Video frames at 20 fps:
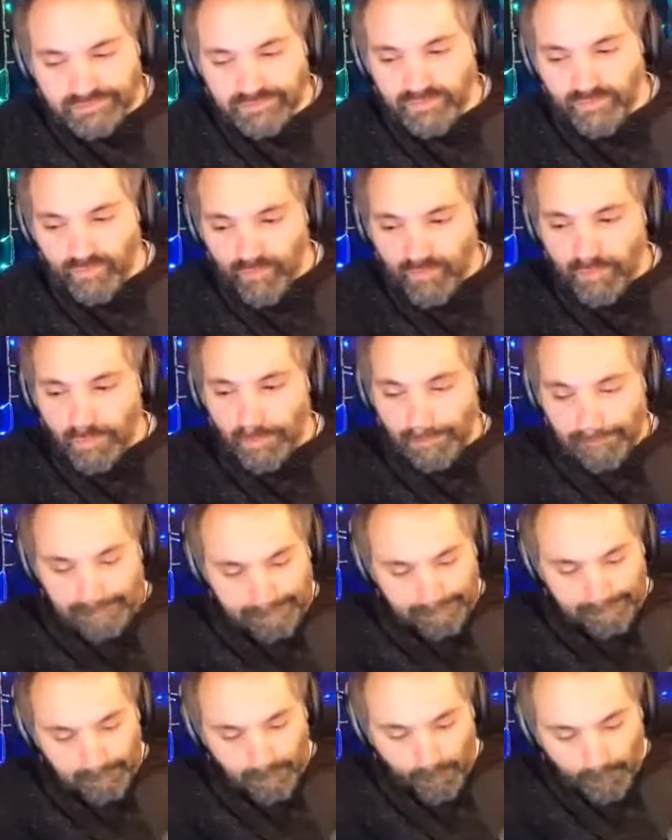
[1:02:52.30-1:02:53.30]
Right.
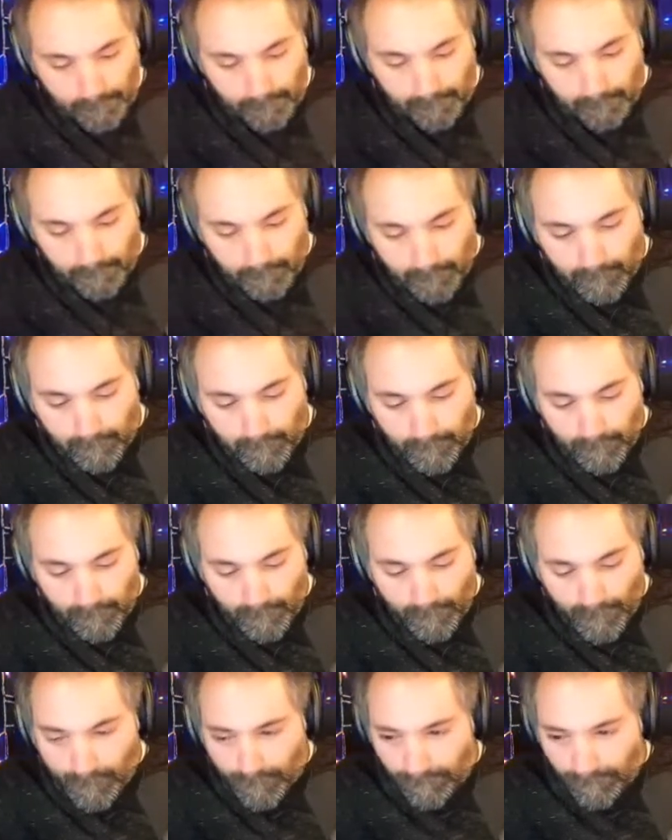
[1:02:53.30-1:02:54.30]
I mean, how can you
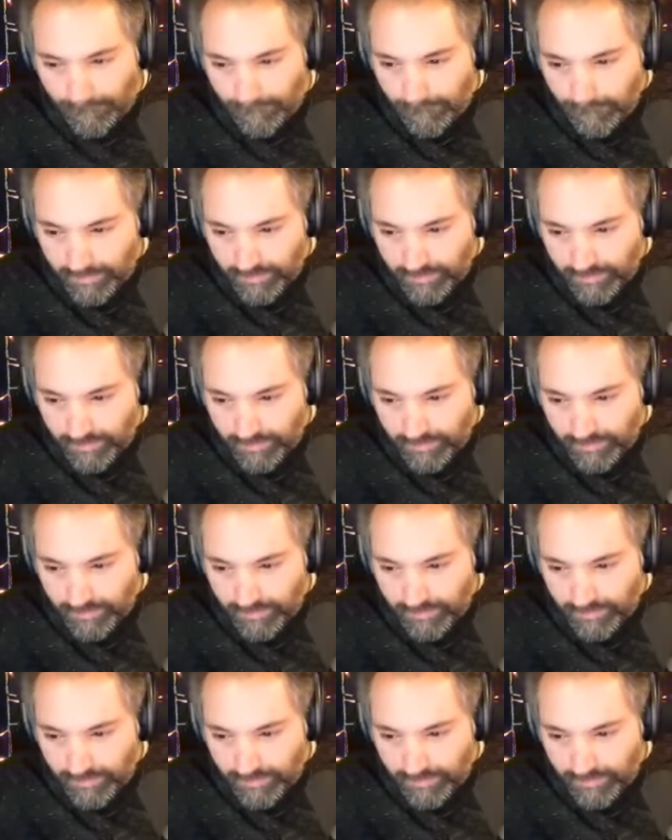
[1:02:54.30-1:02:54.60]
not?